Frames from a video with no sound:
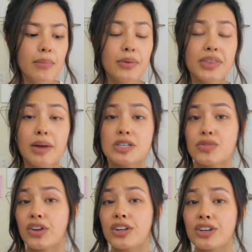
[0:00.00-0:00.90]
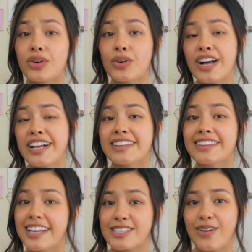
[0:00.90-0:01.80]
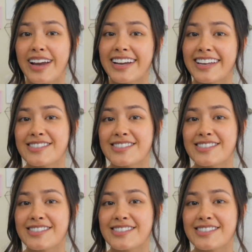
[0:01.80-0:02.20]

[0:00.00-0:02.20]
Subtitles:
But without much further ado, let's go ahead and get